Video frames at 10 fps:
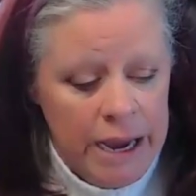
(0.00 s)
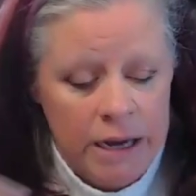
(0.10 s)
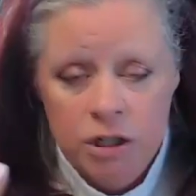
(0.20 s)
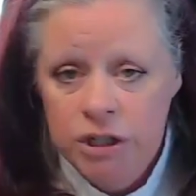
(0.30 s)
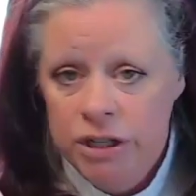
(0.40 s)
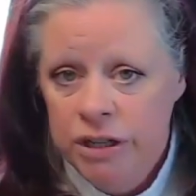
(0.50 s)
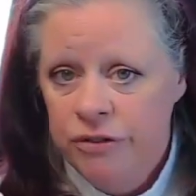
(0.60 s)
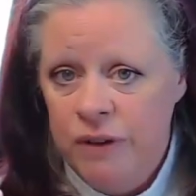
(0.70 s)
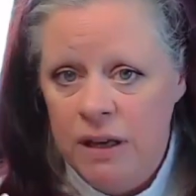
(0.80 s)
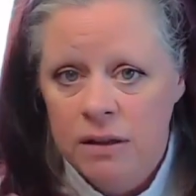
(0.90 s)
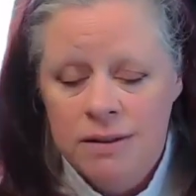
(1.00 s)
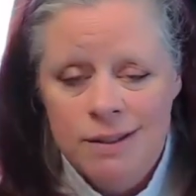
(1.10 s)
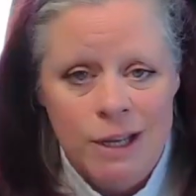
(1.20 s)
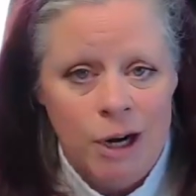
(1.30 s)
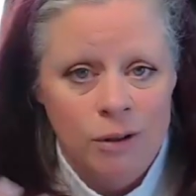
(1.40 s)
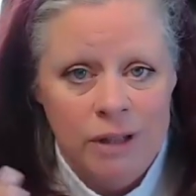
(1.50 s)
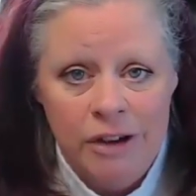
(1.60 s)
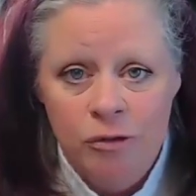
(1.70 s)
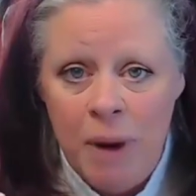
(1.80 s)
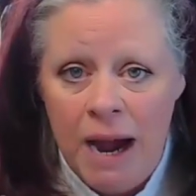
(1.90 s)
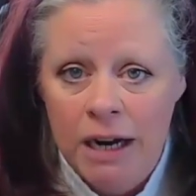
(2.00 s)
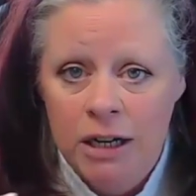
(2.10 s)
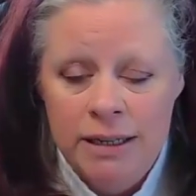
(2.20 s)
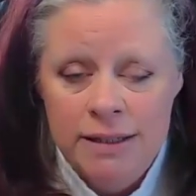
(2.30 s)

energetic fields, in our life pattern,